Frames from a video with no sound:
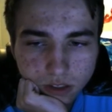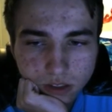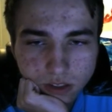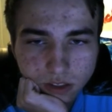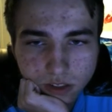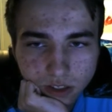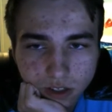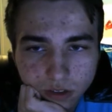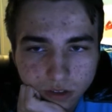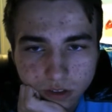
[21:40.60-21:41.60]

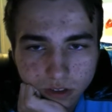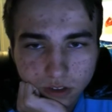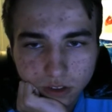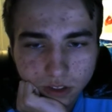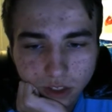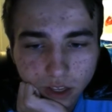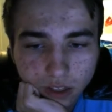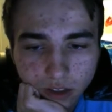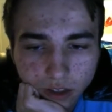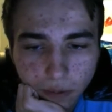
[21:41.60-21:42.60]
So, yeah,
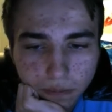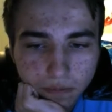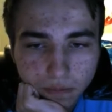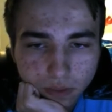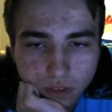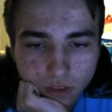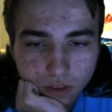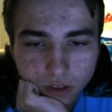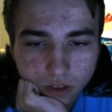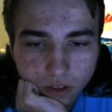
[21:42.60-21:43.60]
okay.
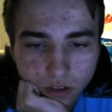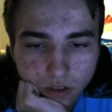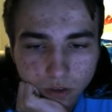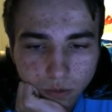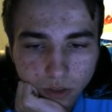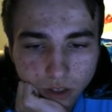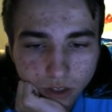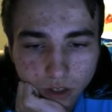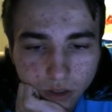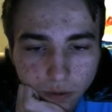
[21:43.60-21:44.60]
We're
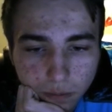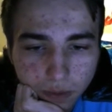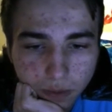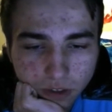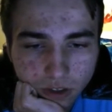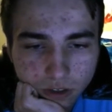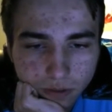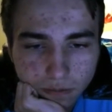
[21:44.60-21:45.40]
gonna Perfect Guard.